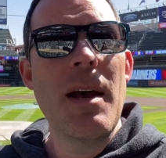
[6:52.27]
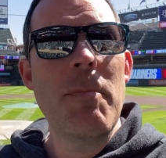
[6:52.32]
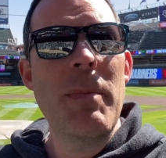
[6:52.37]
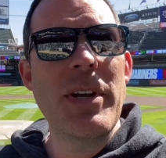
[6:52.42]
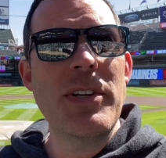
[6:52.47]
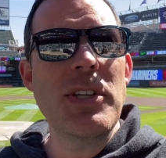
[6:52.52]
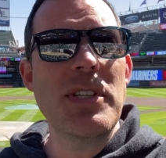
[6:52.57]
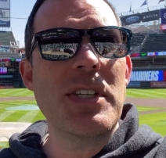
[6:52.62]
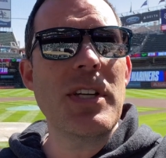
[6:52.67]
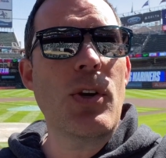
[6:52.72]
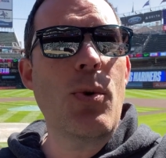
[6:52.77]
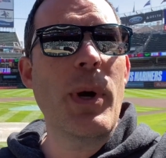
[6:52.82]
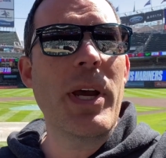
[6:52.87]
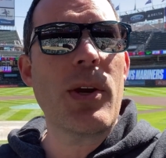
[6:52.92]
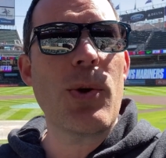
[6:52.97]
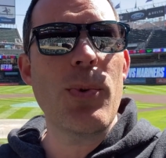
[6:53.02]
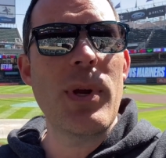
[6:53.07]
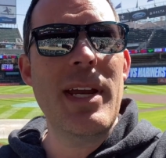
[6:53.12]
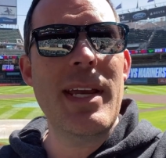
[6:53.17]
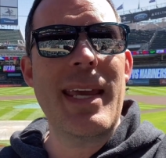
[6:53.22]
But just a
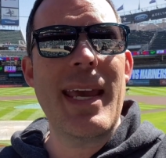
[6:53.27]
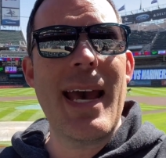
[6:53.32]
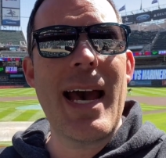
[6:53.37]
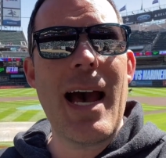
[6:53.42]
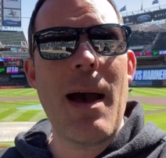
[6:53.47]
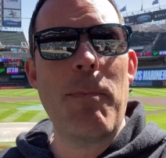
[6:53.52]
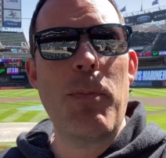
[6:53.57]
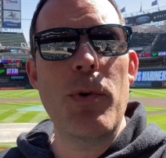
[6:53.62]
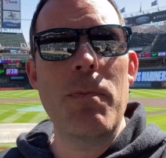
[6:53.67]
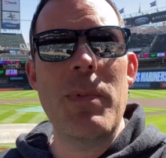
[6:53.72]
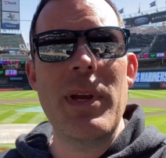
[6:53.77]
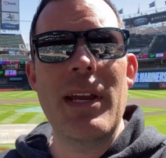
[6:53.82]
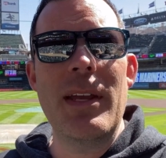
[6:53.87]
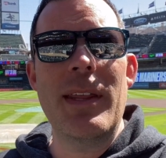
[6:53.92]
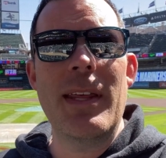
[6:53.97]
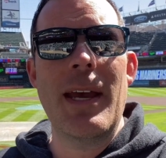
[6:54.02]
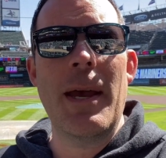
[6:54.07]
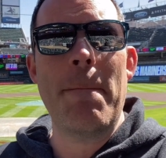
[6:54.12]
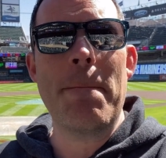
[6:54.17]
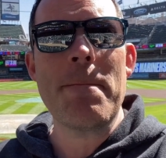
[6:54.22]
quick recap would be
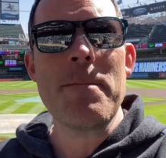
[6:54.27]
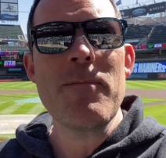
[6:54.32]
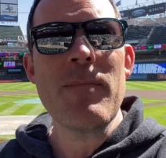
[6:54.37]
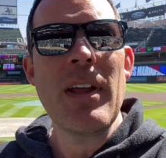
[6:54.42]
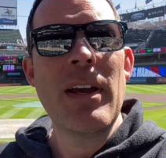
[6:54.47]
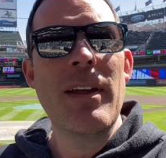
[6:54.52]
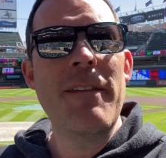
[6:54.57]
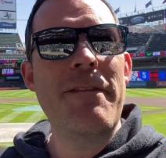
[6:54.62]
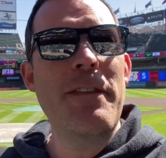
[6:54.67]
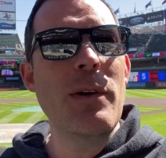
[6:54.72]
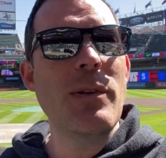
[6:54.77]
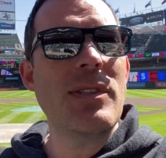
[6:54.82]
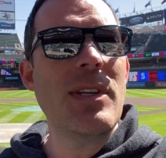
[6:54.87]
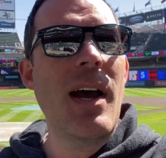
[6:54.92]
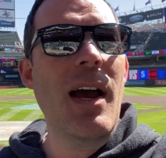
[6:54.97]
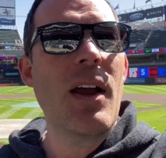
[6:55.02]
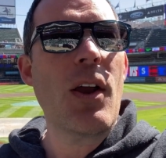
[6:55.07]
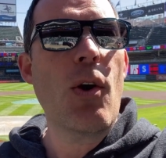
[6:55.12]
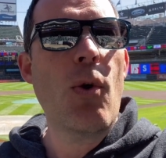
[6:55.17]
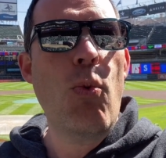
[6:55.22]
that the food's
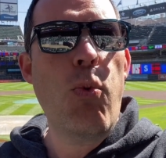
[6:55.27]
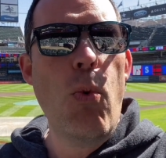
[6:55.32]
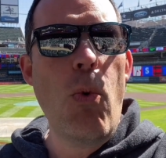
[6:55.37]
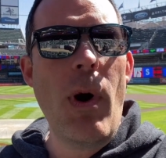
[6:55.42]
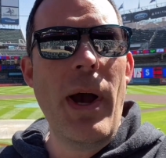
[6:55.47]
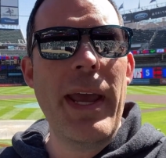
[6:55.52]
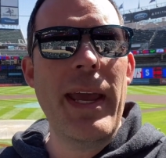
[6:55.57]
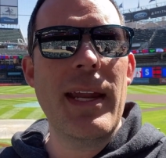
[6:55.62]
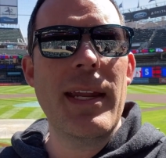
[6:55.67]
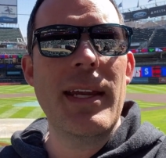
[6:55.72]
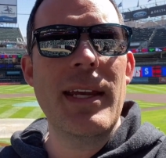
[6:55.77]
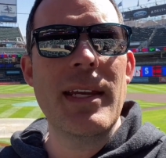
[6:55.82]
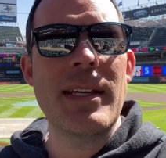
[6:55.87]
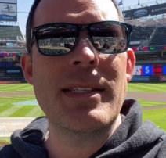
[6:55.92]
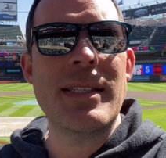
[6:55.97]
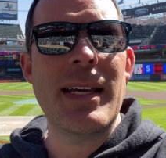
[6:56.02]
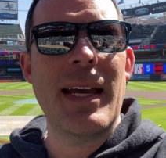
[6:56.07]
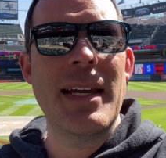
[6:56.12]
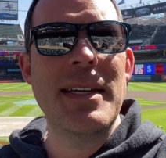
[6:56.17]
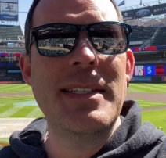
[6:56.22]
not quite
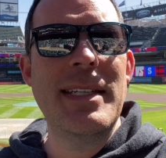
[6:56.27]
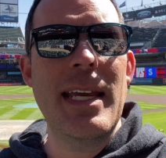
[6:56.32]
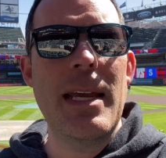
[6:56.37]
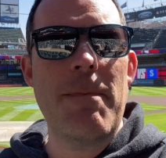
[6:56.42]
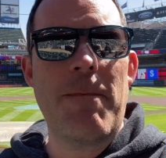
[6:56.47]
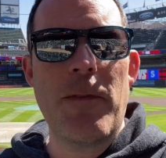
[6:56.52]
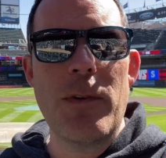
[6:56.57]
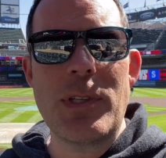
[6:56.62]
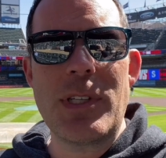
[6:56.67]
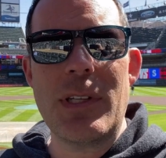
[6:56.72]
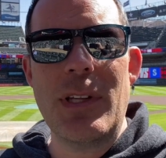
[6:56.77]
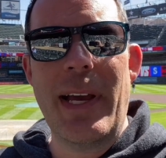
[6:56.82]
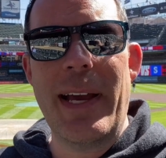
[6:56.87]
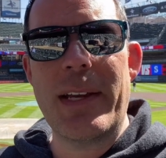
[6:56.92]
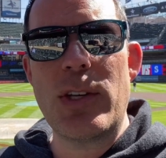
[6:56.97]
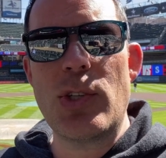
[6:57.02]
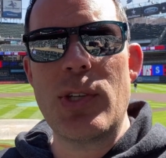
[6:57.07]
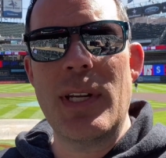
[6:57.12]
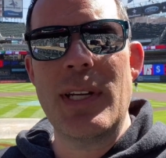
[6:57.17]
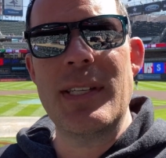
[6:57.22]
as deep for
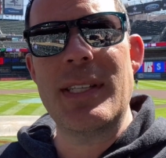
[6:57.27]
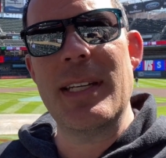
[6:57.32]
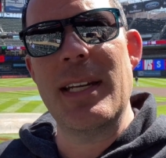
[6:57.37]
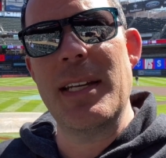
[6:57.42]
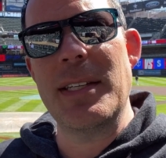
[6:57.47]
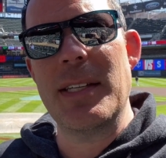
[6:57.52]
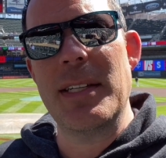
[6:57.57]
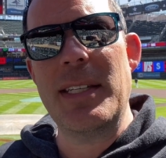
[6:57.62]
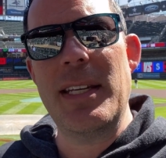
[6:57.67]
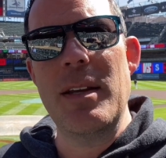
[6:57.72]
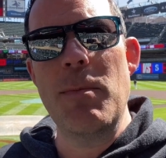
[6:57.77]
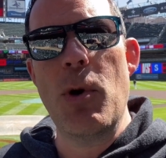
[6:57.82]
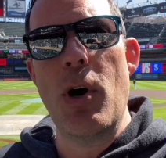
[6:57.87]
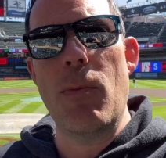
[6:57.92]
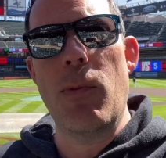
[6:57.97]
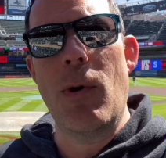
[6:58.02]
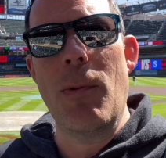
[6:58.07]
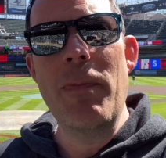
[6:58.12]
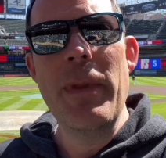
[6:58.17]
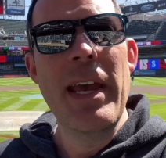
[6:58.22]
selection as it is at
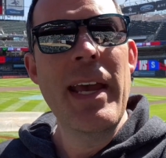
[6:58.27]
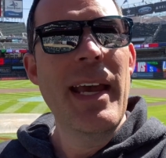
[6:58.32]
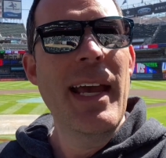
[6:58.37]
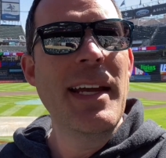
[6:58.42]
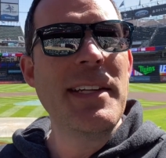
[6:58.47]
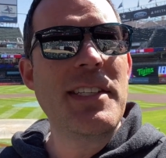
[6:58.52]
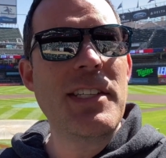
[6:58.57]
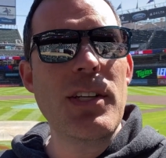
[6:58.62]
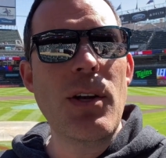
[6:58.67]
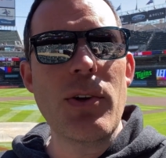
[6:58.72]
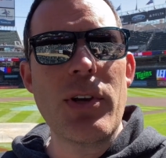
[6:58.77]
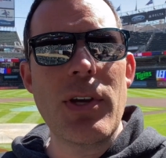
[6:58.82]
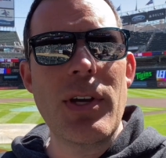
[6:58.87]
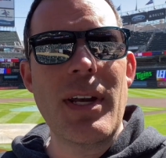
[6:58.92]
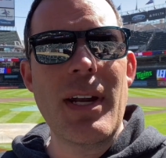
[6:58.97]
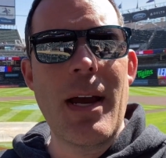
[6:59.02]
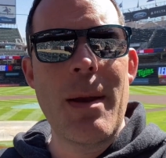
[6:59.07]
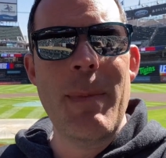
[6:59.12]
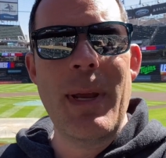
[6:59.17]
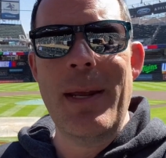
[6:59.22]
T-Mobile. It's still
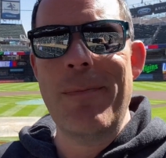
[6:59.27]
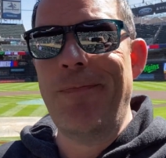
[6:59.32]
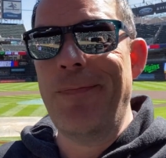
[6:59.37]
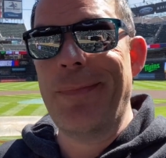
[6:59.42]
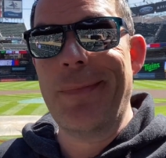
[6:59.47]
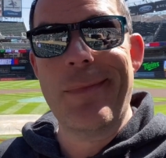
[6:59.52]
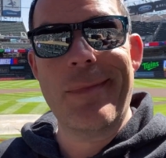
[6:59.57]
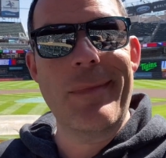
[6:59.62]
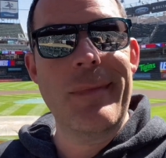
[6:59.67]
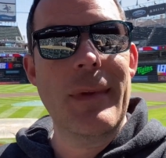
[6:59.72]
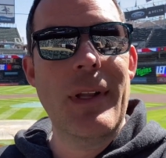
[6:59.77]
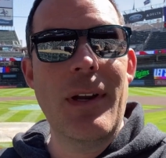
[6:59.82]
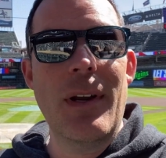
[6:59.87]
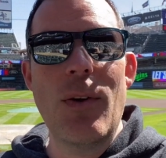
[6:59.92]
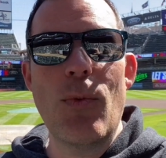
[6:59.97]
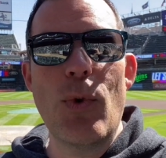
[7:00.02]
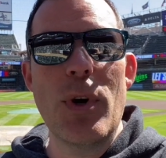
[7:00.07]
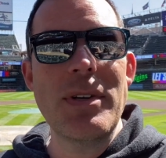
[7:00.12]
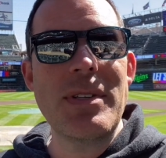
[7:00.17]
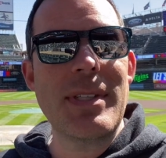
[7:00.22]
good. I mean, there
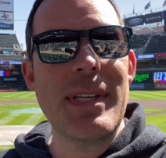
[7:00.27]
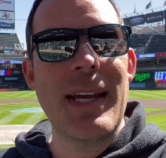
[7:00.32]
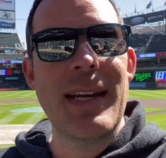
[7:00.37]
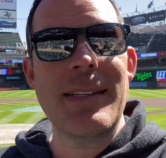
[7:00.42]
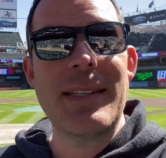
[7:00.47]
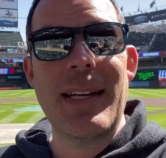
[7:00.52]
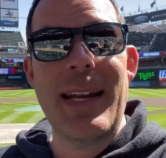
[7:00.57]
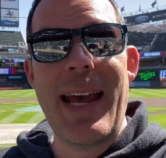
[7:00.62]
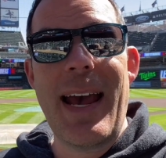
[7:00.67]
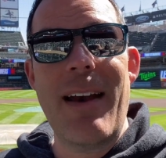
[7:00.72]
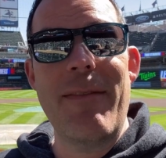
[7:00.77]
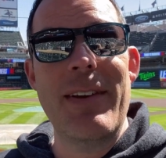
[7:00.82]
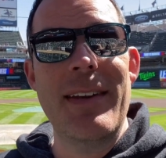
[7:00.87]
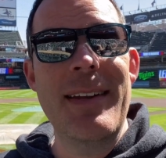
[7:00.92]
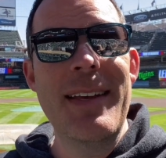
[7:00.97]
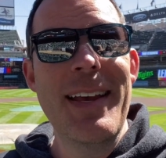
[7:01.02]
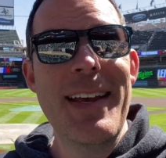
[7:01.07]
are worse things than having,